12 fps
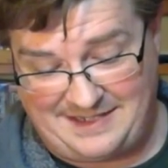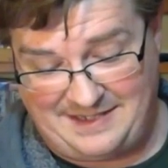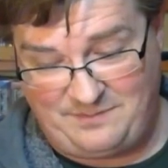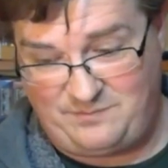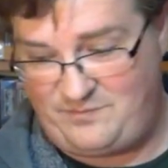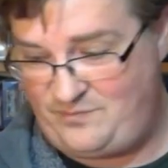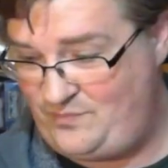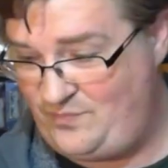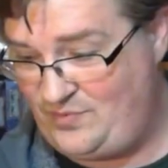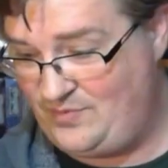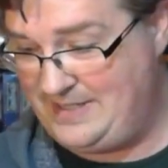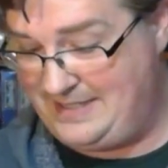a
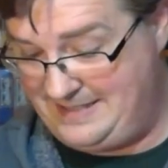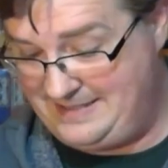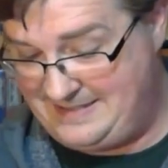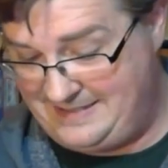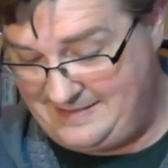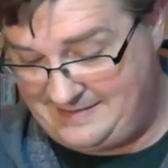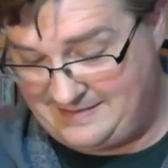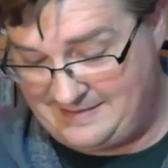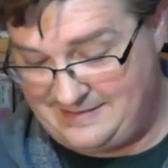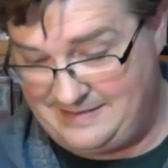pretty decent